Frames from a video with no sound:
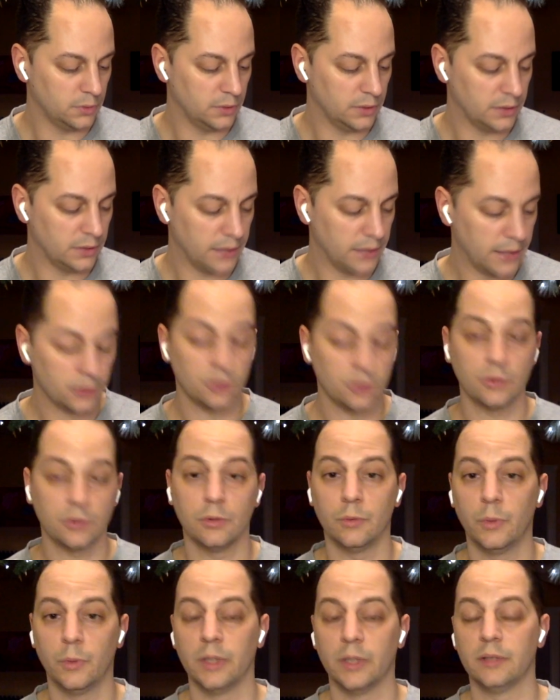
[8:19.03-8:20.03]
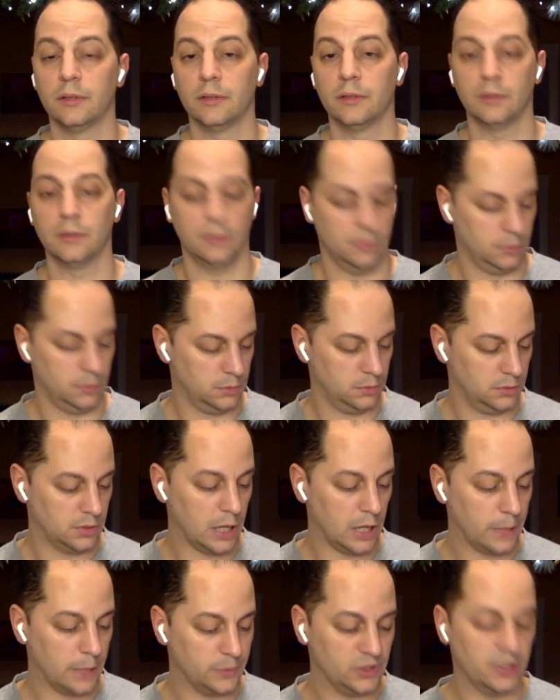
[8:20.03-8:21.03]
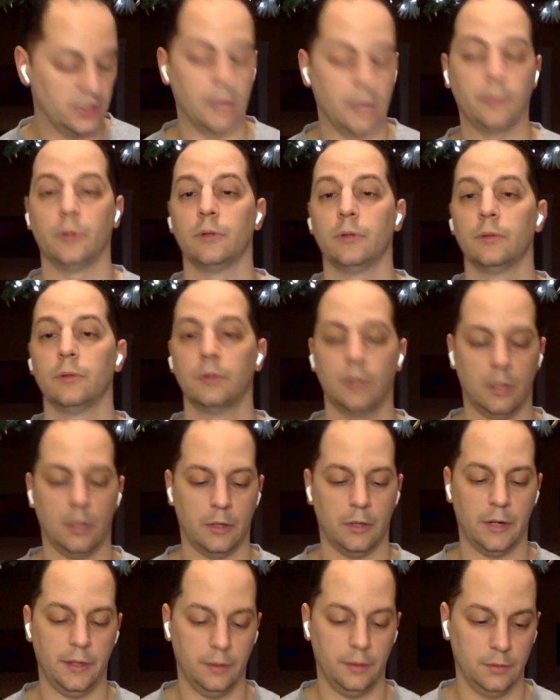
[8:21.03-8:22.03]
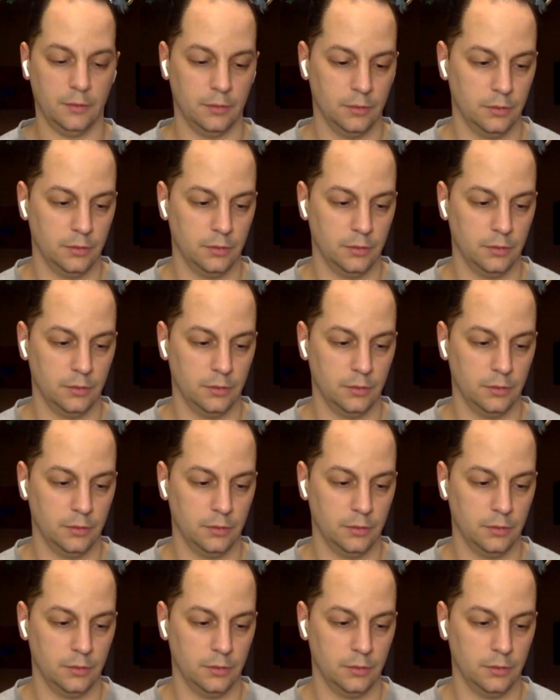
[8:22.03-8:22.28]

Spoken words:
detached with top staple. All right.